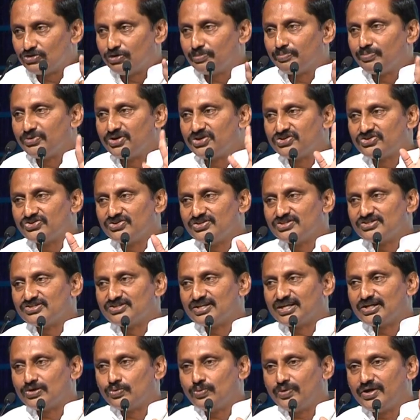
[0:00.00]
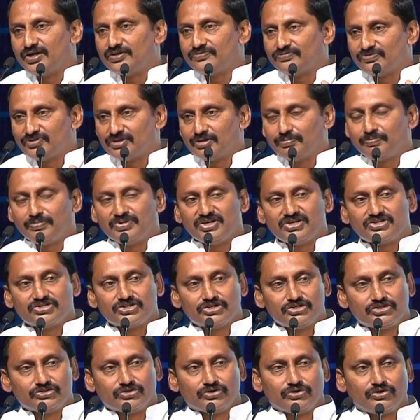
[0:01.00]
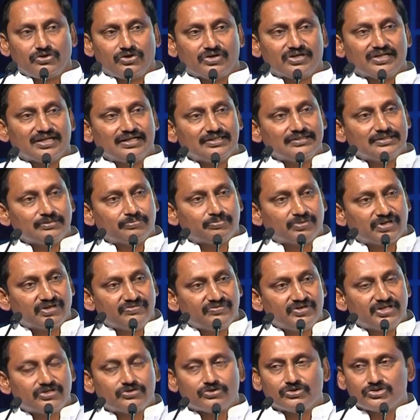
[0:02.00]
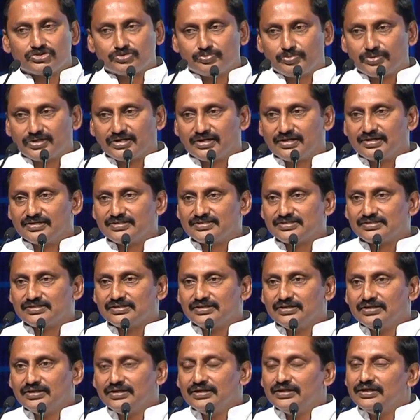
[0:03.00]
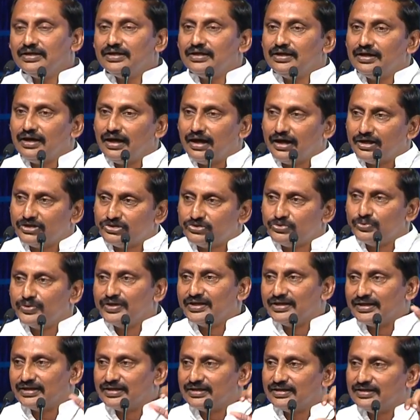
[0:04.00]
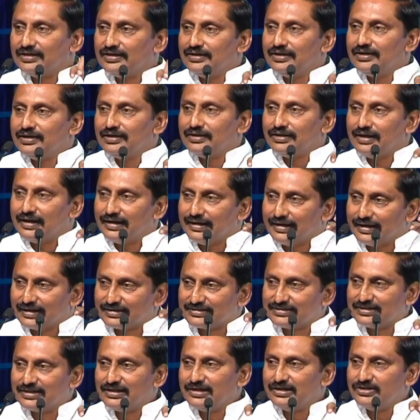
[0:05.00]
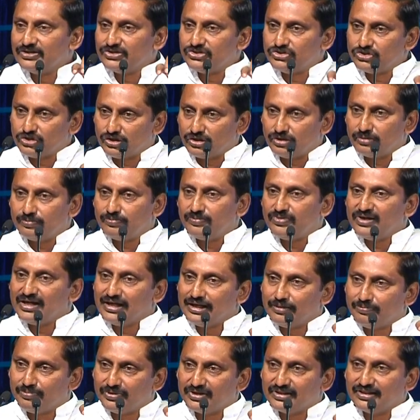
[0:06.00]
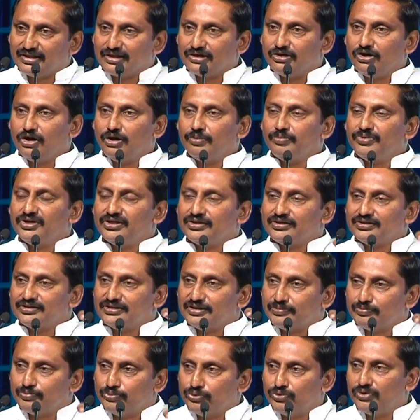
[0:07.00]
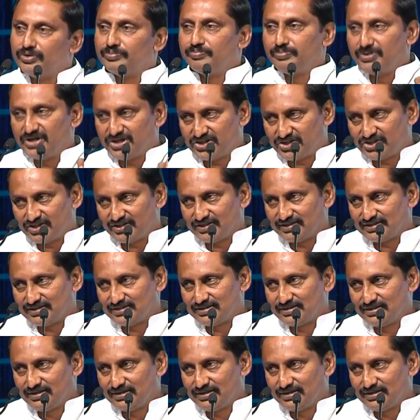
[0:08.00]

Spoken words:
operation is required for the patient or not. And the private hospitals are doing an excellent job helping the government and the poor patients.